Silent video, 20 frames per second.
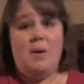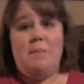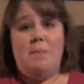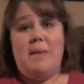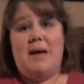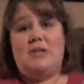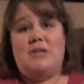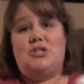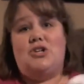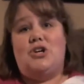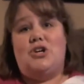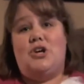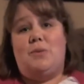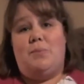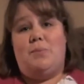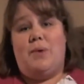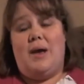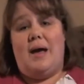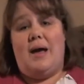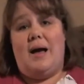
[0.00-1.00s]
make sure you
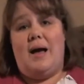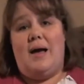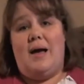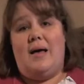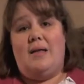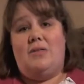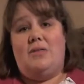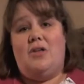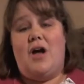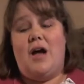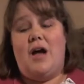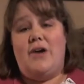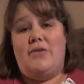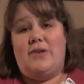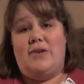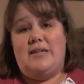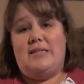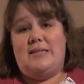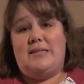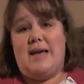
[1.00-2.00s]
bring a
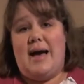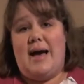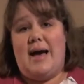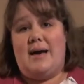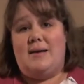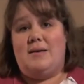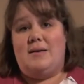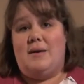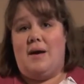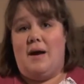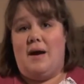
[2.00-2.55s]
laundry sack,